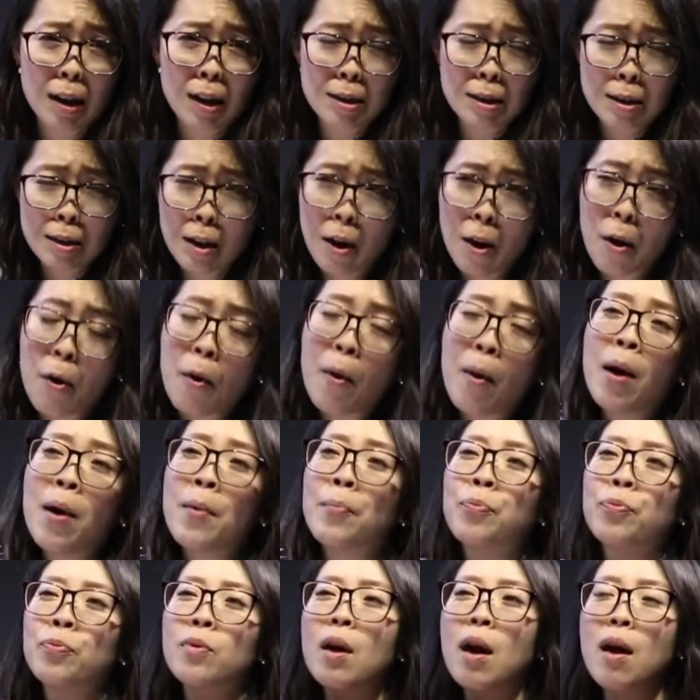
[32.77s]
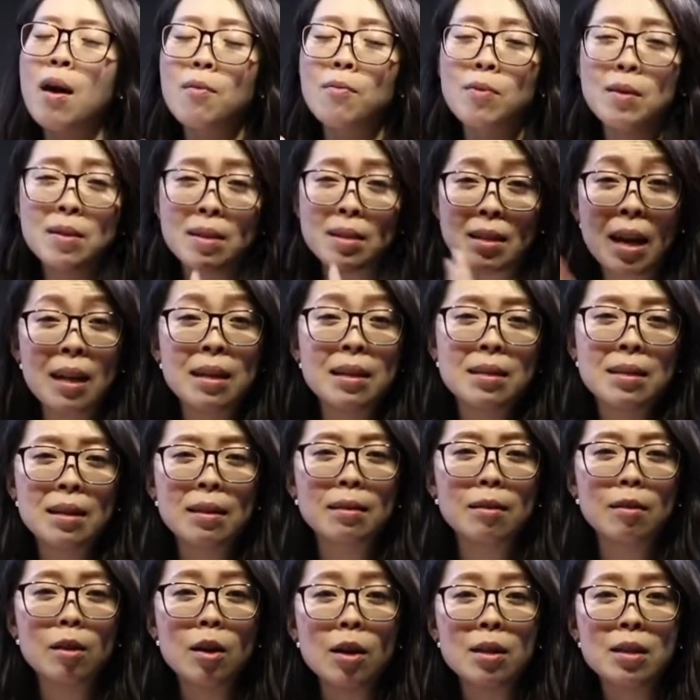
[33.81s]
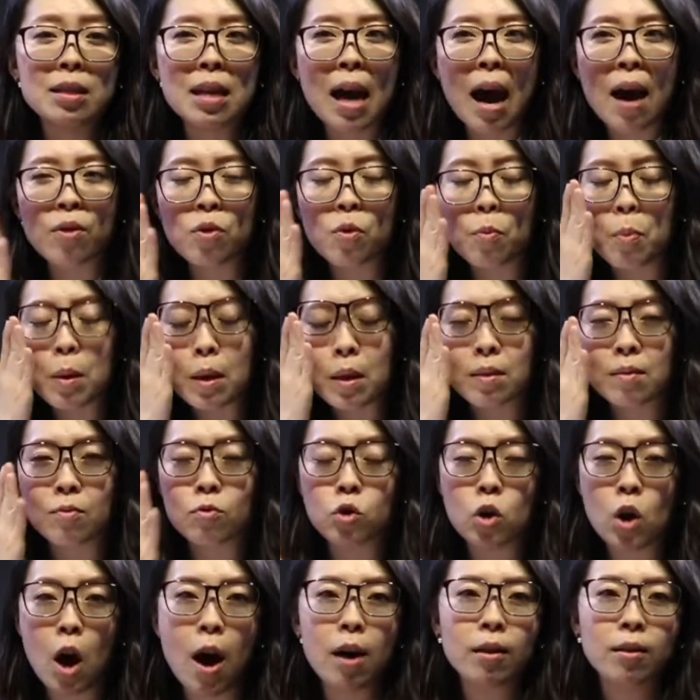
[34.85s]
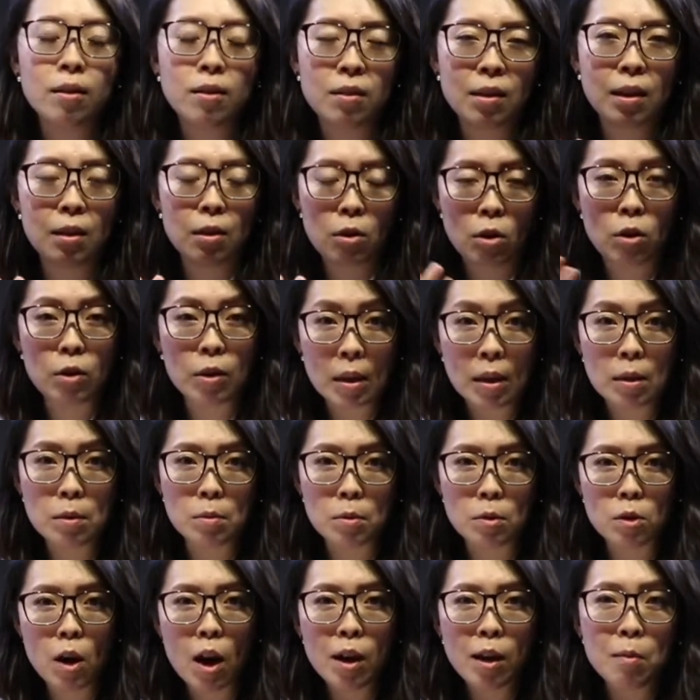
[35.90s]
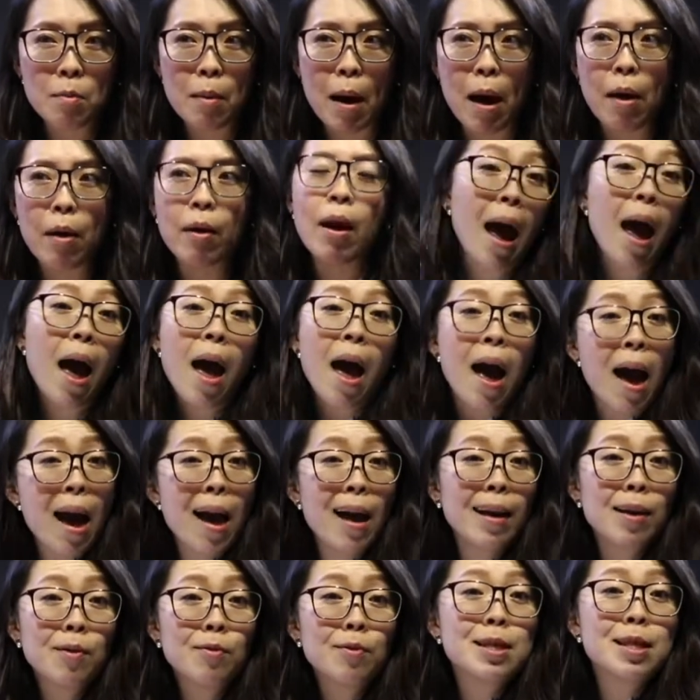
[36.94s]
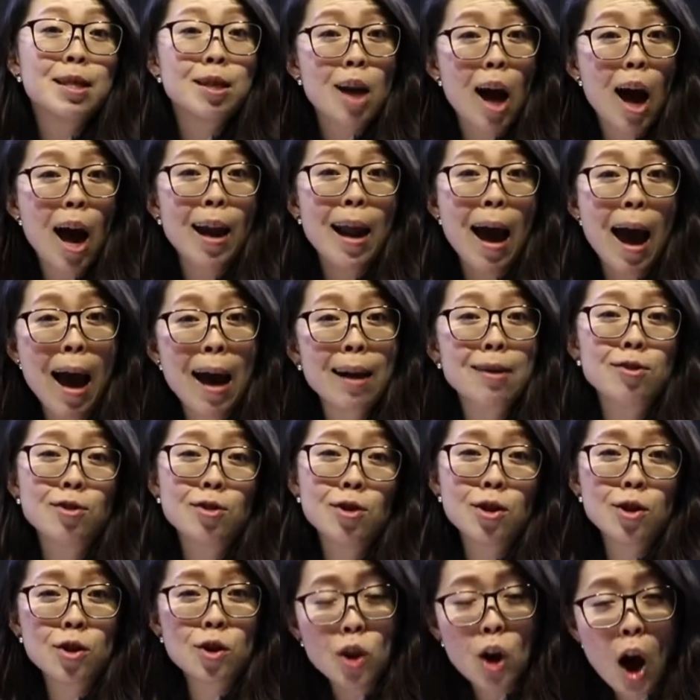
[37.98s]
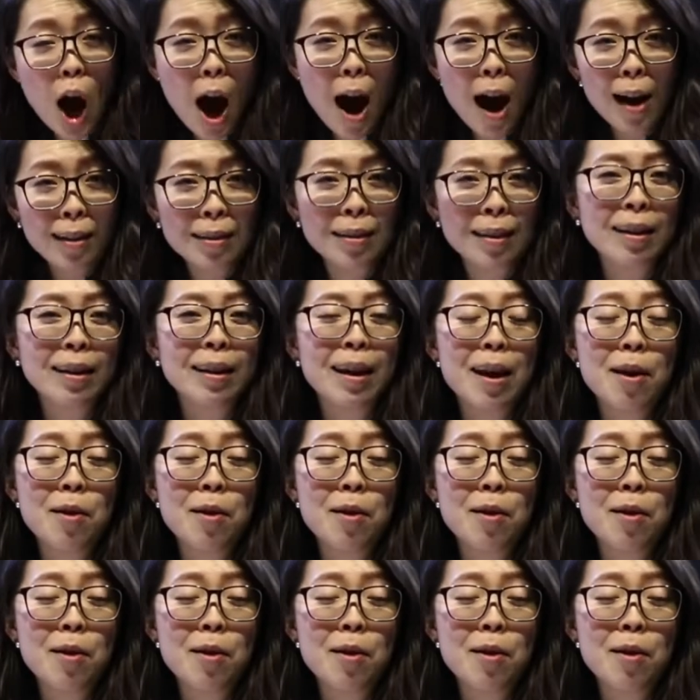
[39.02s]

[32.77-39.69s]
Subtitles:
And so this netizen looked at the piece of chocolate that her niece was talking about, and it was not actually chocolate.